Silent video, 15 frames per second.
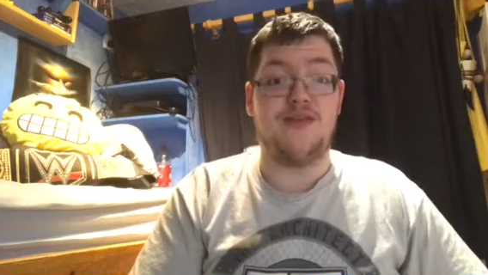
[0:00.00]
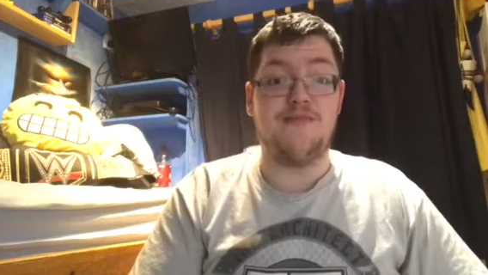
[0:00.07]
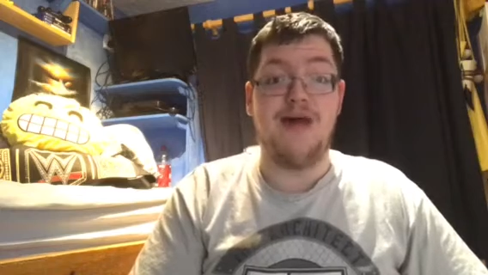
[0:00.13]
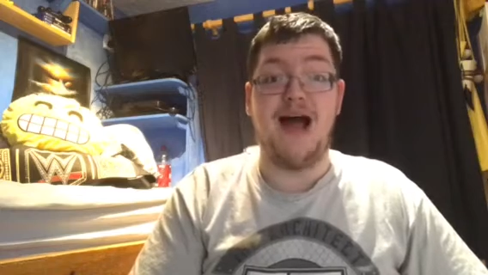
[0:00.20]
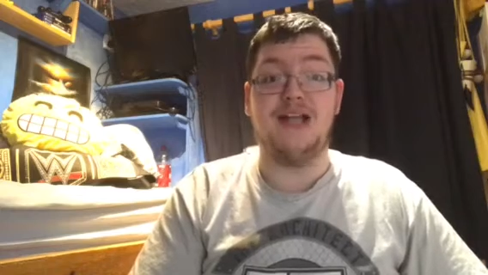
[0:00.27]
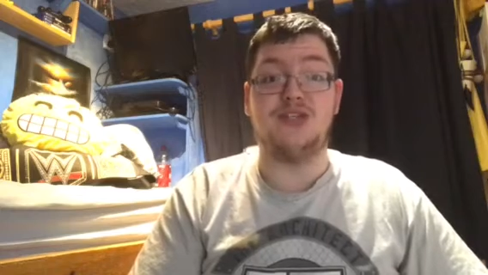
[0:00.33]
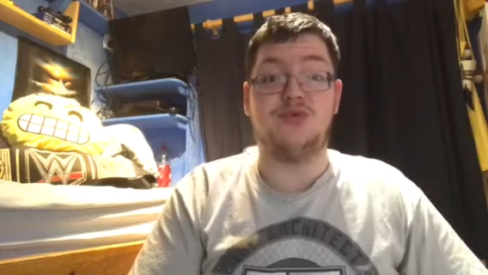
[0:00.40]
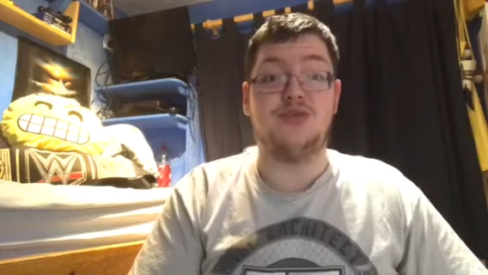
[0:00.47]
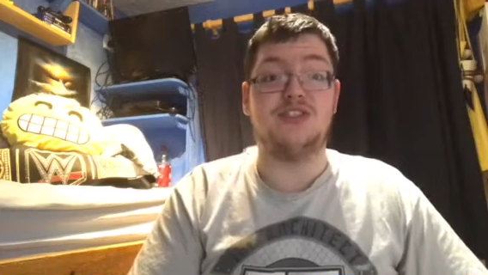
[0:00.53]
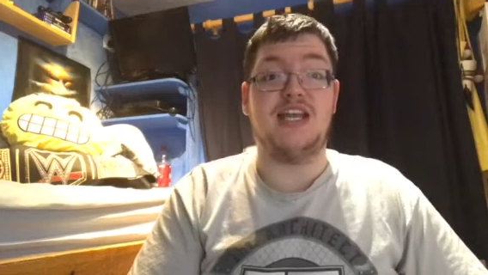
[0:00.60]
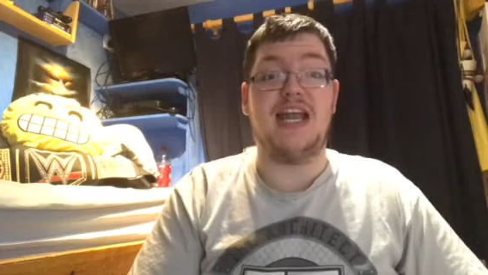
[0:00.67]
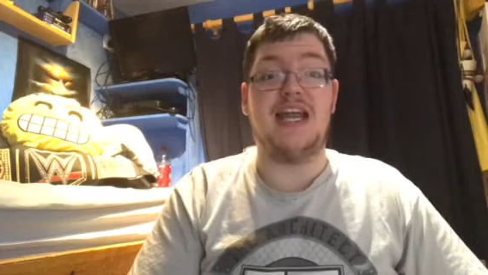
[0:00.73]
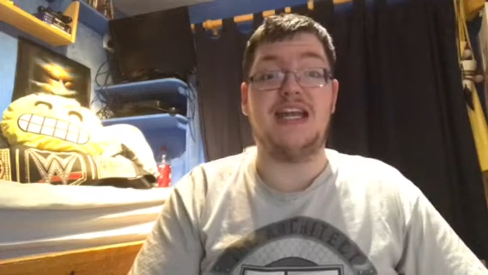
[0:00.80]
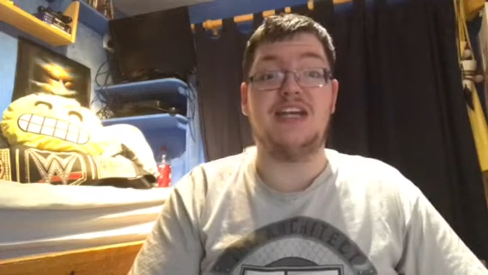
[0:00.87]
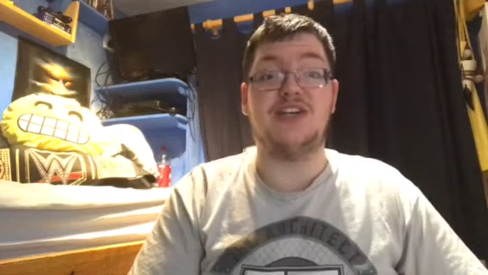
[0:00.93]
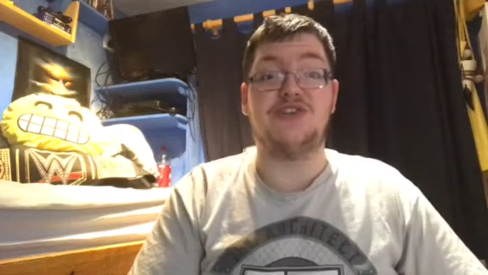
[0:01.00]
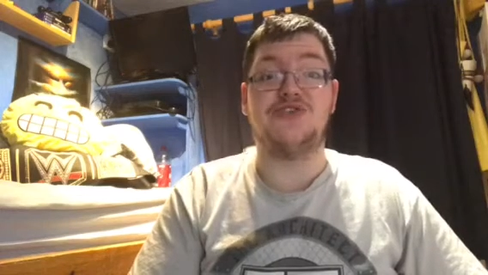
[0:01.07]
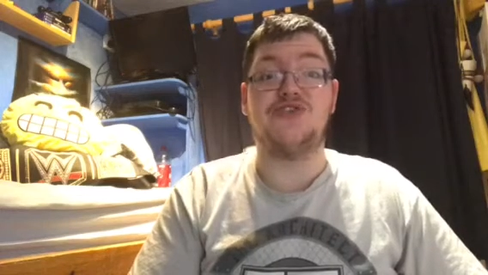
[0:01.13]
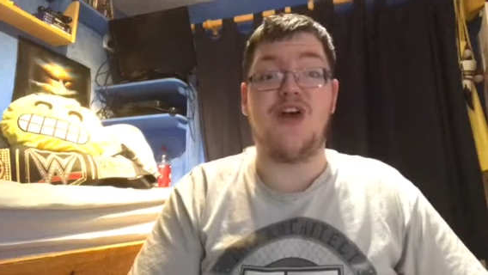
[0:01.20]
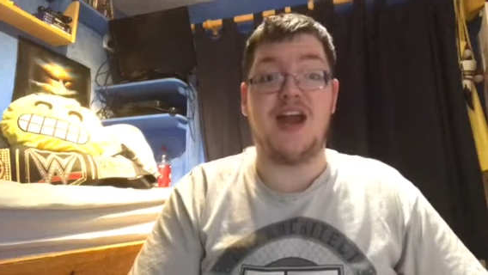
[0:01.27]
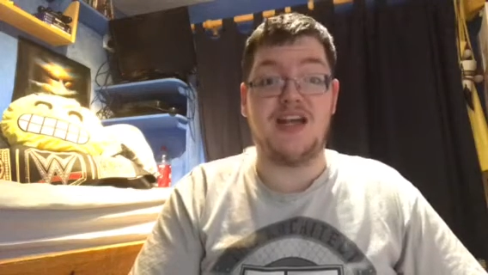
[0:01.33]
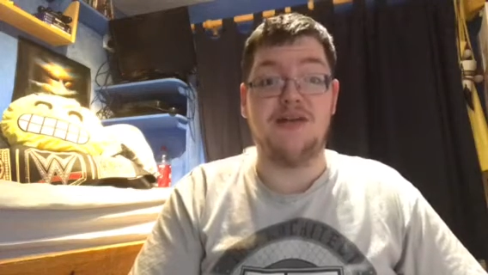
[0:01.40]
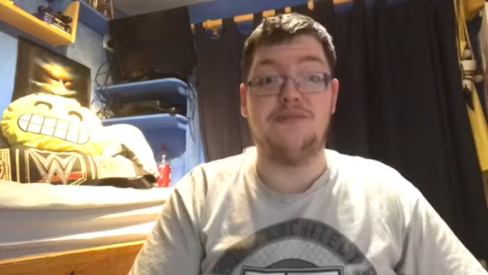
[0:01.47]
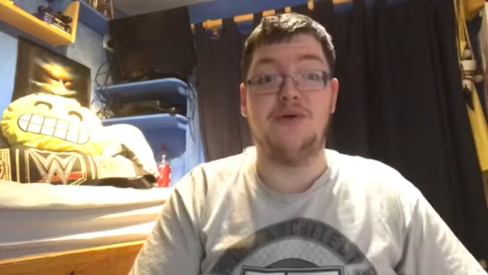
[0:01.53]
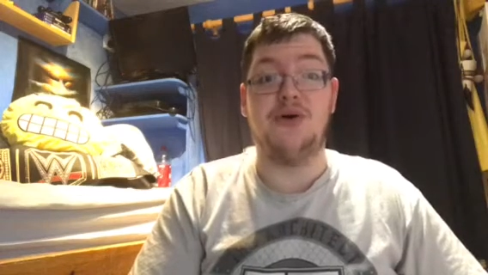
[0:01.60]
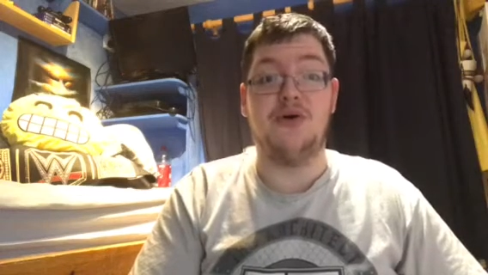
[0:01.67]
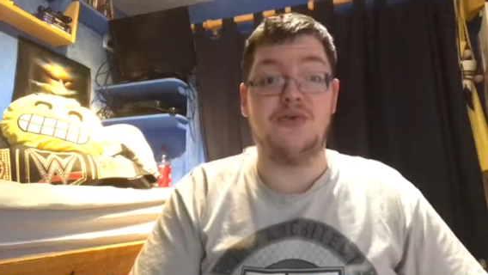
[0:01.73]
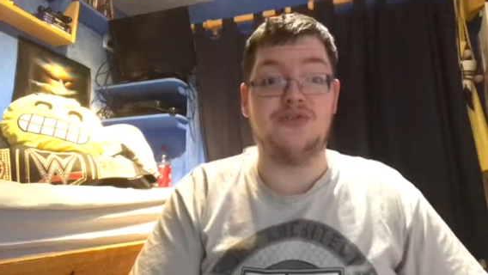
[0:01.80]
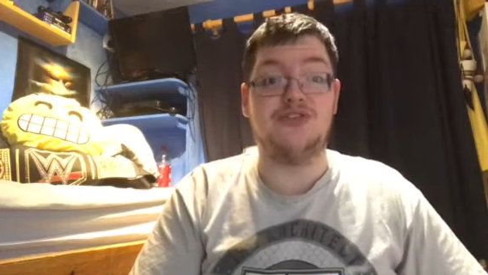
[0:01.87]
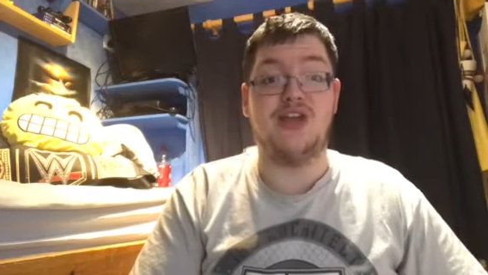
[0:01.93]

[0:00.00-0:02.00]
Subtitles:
The match was incredible.